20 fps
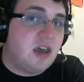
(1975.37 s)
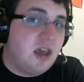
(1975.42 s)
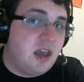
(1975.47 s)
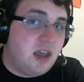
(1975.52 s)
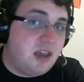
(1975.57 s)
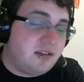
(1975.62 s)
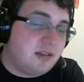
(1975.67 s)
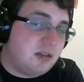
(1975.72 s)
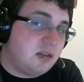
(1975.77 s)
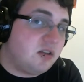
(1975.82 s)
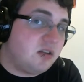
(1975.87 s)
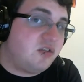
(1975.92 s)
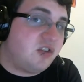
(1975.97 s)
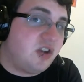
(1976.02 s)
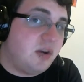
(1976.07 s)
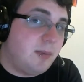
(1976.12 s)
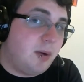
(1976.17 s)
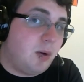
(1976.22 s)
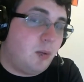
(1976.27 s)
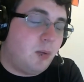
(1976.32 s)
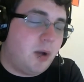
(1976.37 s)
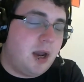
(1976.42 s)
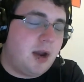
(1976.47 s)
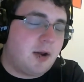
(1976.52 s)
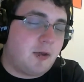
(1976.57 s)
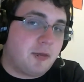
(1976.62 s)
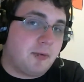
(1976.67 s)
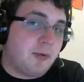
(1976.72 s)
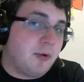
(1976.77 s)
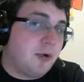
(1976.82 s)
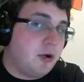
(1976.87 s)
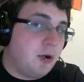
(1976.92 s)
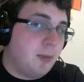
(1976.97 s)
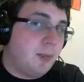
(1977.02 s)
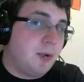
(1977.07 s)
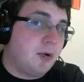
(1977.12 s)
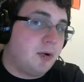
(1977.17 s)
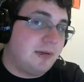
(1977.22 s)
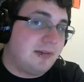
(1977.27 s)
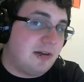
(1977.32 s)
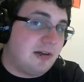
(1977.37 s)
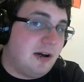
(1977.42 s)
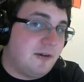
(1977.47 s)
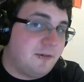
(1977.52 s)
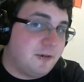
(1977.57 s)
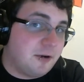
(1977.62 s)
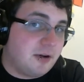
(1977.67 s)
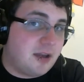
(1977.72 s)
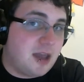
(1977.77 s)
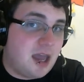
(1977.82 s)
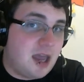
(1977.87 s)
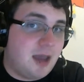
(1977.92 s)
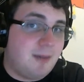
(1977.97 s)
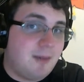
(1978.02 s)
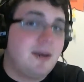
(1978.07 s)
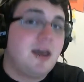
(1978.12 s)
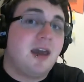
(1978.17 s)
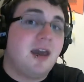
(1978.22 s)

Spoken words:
is a legitimate way to throw your opponents off their game